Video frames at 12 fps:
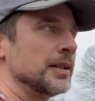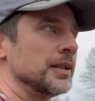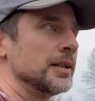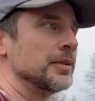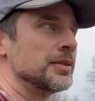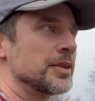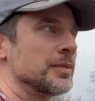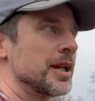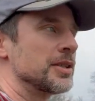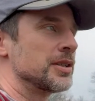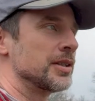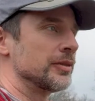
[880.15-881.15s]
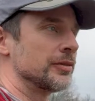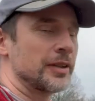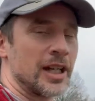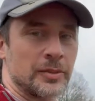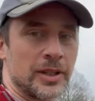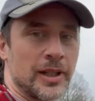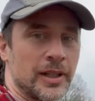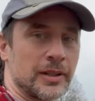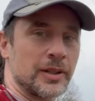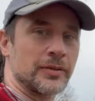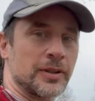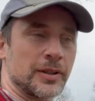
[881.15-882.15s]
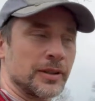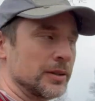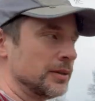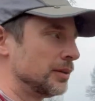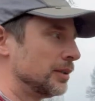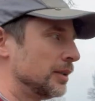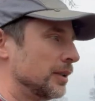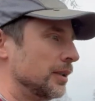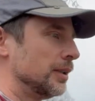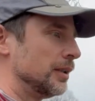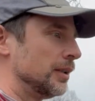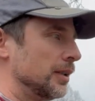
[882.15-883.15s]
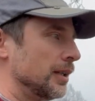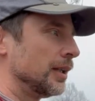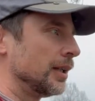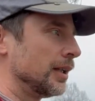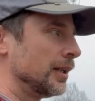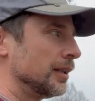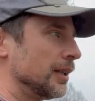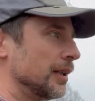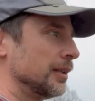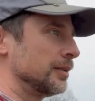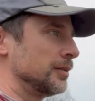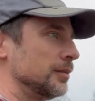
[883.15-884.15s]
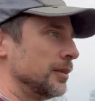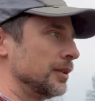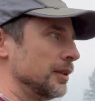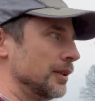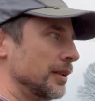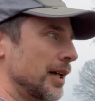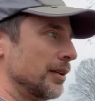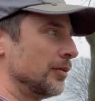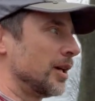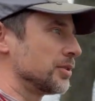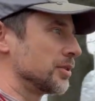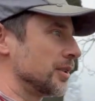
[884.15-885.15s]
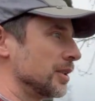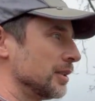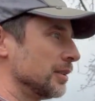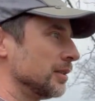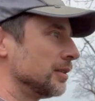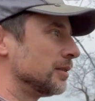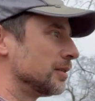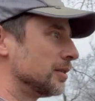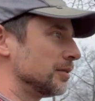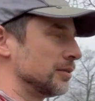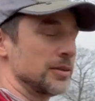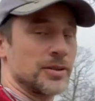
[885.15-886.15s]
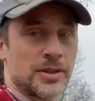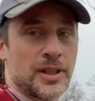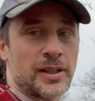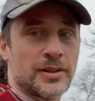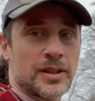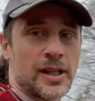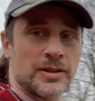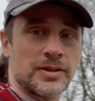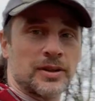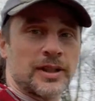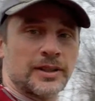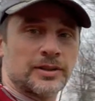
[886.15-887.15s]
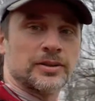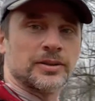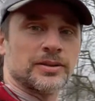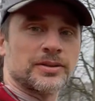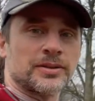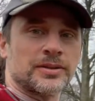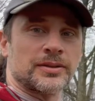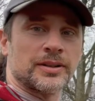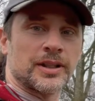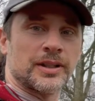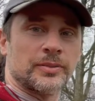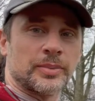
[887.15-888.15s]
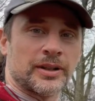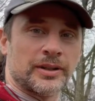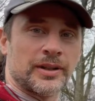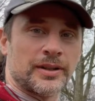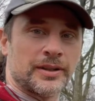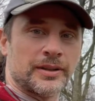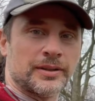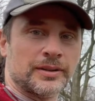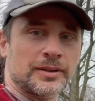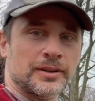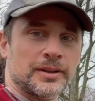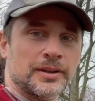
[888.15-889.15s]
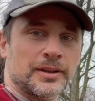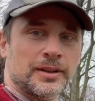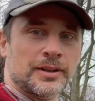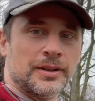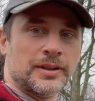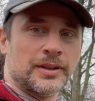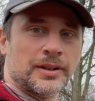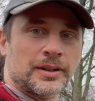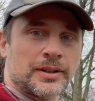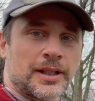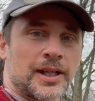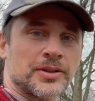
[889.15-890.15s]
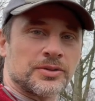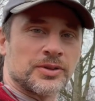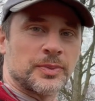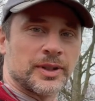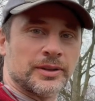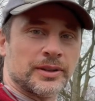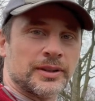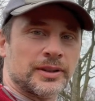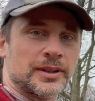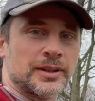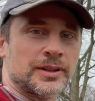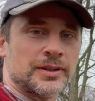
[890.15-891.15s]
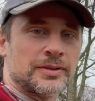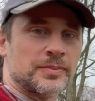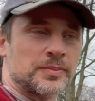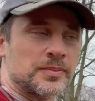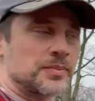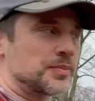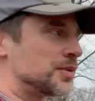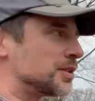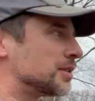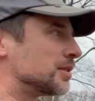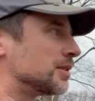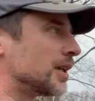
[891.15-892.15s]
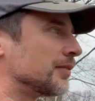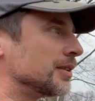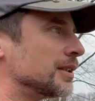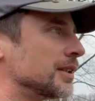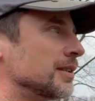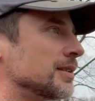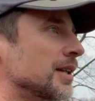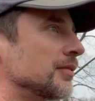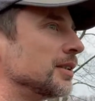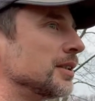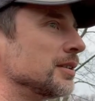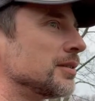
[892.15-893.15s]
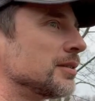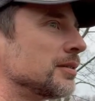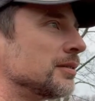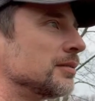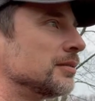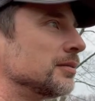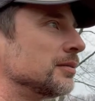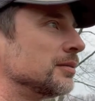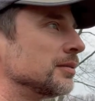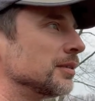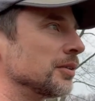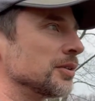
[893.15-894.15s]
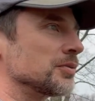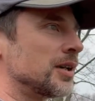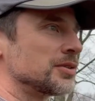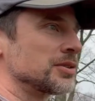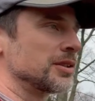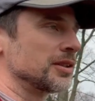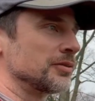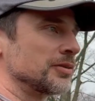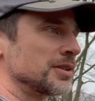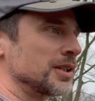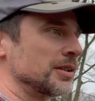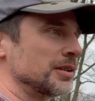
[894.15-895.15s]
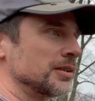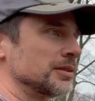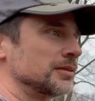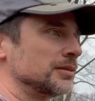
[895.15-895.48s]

it was the mansion of a family that lived here that allowed Washington to use it as headquarters. And apparently the house was built in the 1770s. Of course, Washington was here